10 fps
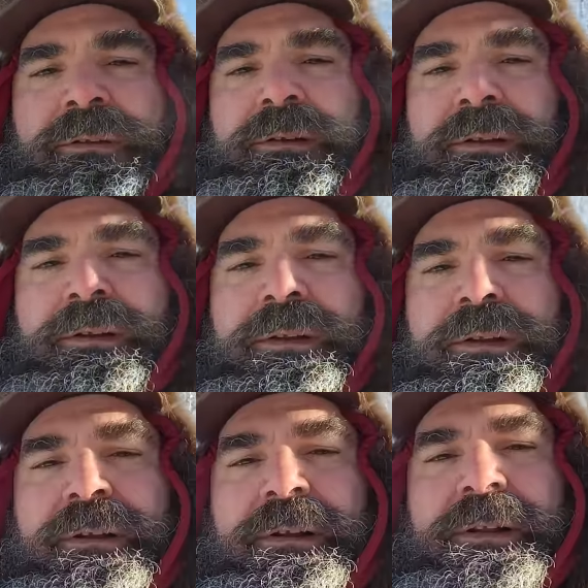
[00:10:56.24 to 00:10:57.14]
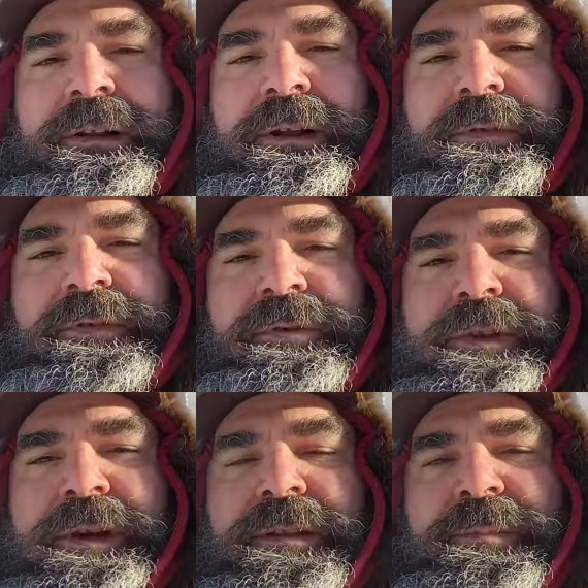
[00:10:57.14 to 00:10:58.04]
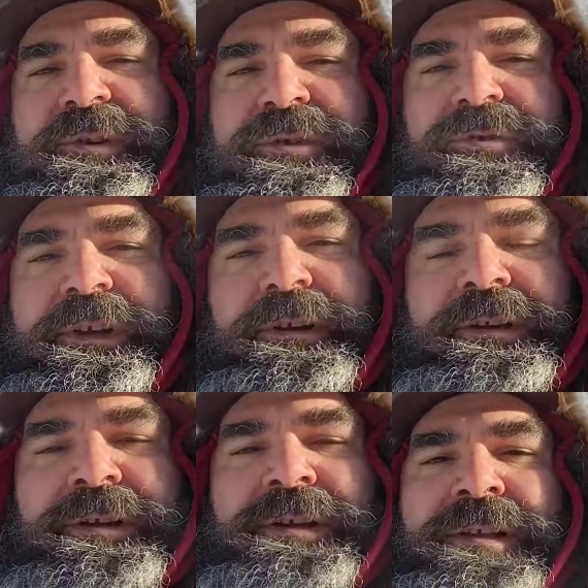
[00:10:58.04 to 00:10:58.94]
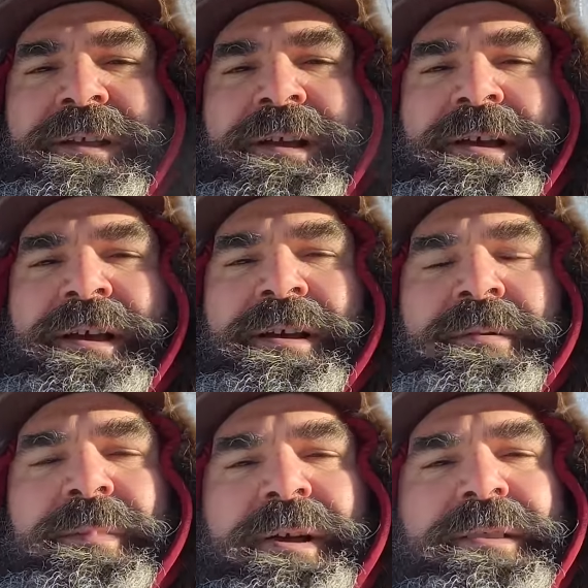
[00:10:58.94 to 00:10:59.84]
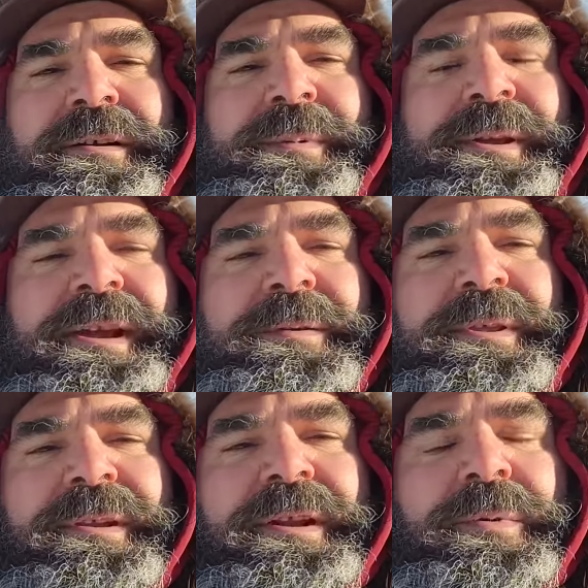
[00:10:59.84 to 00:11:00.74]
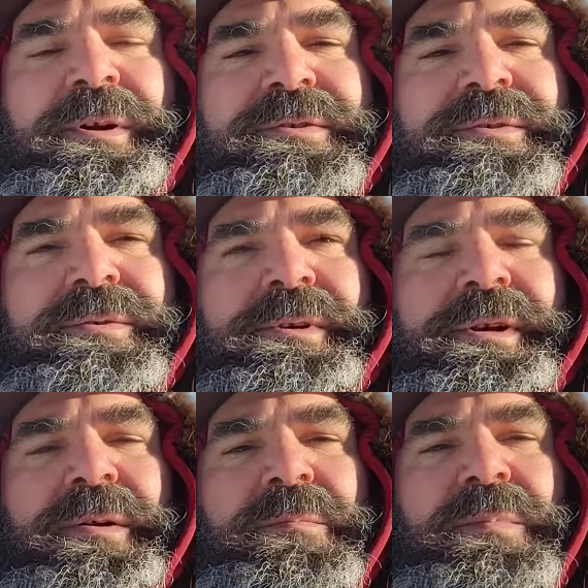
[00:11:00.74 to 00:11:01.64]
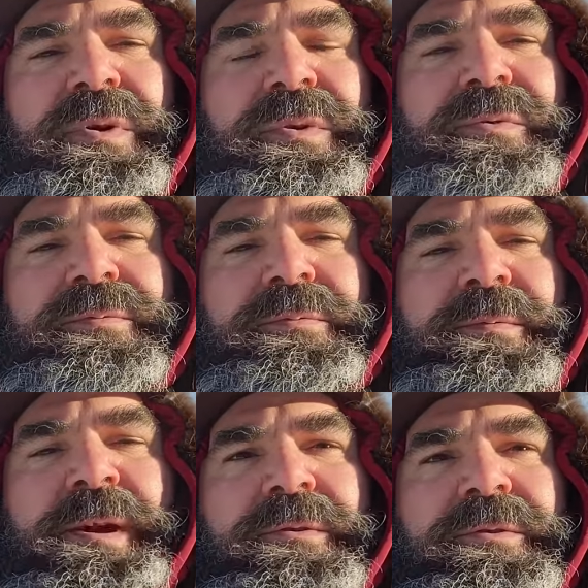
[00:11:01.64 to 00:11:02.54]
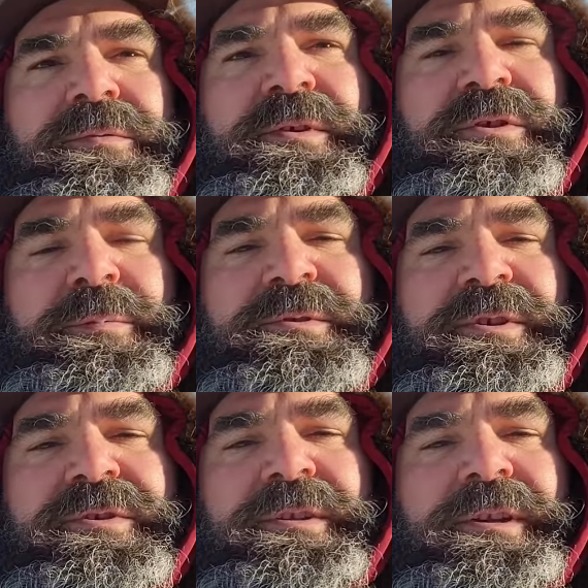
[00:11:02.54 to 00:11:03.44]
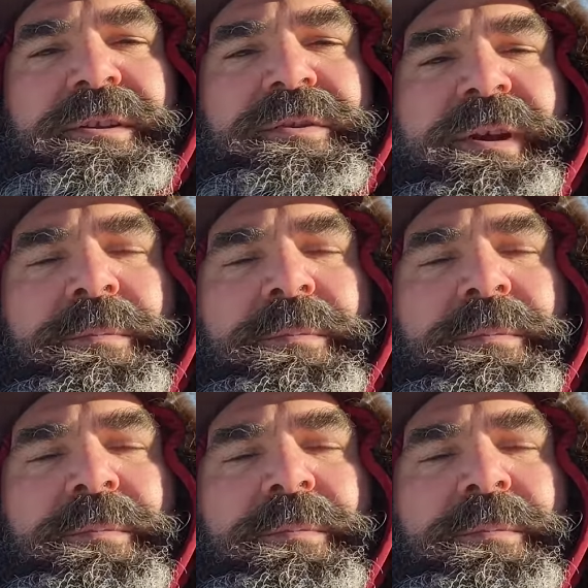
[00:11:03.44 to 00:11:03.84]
and then, then I've also got the mission trailer back there behind me that I want to uh, move back to its original position and so I